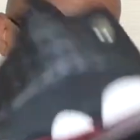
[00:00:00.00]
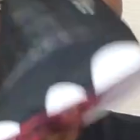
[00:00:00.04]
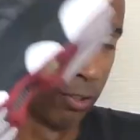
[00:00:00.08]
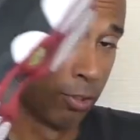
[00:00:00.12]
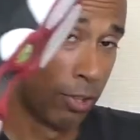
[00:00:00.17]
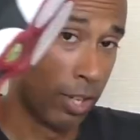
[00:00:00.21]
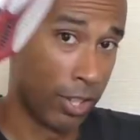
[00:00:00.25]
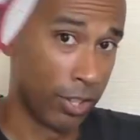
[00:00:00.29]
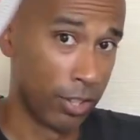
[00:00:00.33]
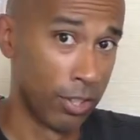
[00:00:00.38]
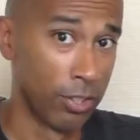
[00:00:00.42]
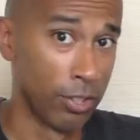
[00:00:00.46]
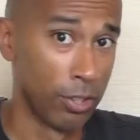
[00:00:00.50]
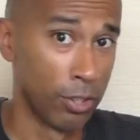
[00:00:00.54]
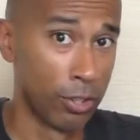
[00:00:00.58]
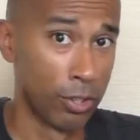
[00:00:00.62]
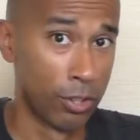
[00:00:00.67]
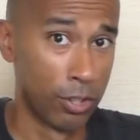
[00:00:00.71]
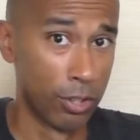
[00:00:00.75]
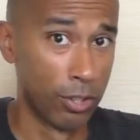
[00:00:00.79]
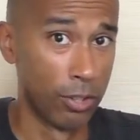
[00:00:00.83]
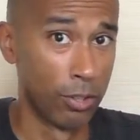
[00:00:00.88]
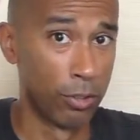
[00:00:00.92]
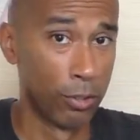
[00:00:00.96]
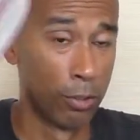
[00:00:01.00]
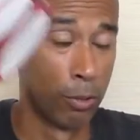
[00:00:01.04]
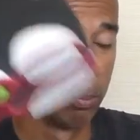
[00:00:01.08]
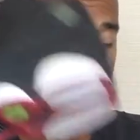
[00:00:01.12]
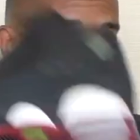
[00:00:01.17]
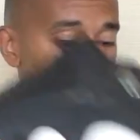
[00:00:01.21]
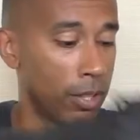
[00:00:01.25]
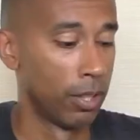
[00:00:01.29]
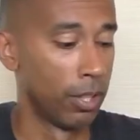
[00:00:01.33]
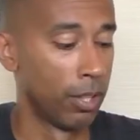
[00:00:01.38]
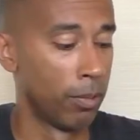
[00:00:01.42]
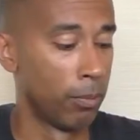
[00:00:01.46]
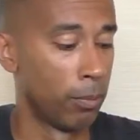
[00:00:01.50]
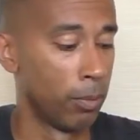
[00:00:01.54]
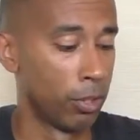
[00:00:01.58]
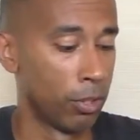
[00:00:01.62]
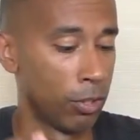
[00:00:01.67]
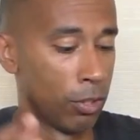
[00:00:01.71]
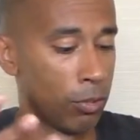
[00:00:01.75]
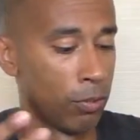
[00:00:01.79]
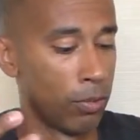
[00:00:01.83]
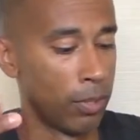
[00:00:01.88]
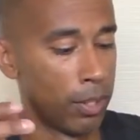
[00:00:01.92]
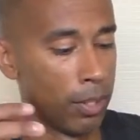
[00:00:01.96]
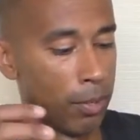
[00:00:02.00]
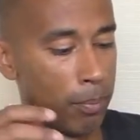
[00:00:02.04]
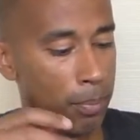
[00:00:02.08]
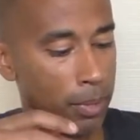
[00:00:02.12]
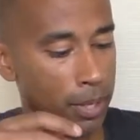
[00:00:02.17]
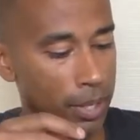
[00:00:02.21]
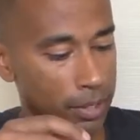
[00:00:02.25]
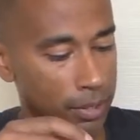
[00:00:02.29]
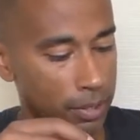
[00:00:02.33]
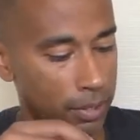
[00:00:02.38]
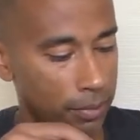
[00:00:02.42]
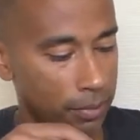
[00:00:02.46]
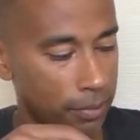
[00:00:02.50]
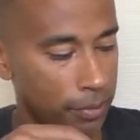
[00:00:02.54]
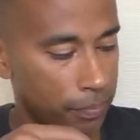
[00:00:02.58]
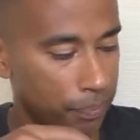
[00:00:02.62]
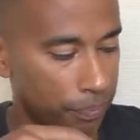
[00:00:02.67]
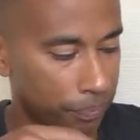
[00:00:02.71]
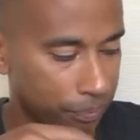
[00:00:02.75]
traction is still super good, which is really impressive.